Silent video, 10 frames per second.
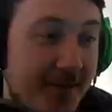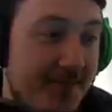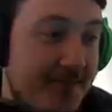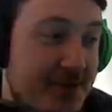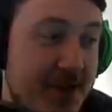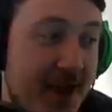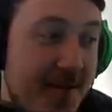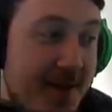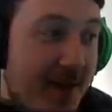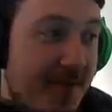
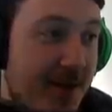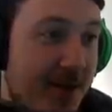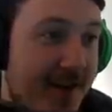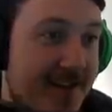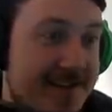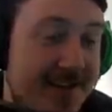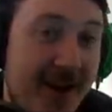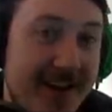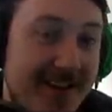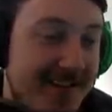shaping up, looking
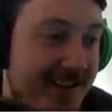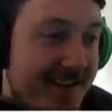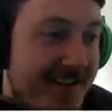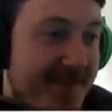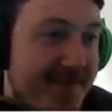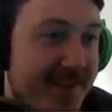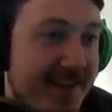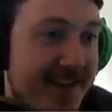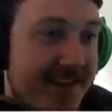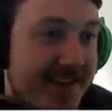exciting.
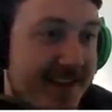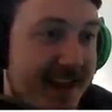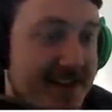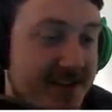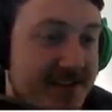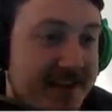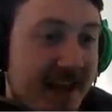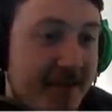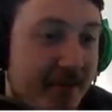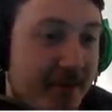As I was
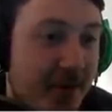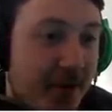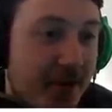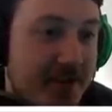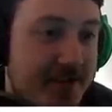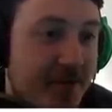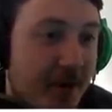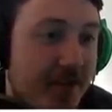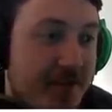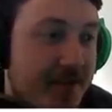saying before though, this is one
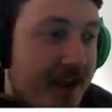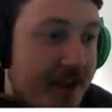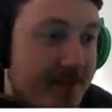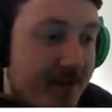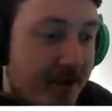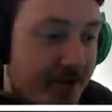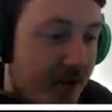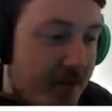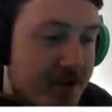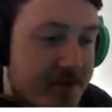of those games that got
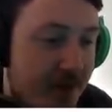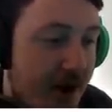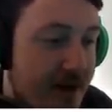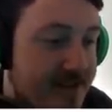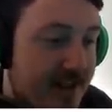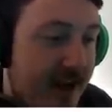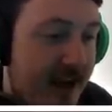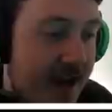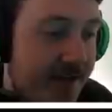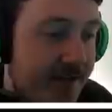so much praise,
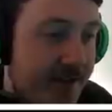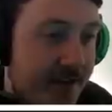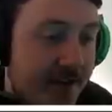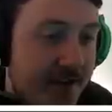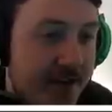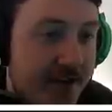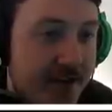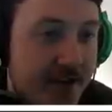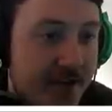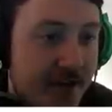and
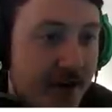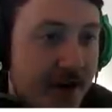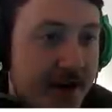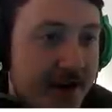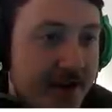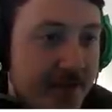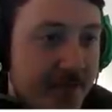I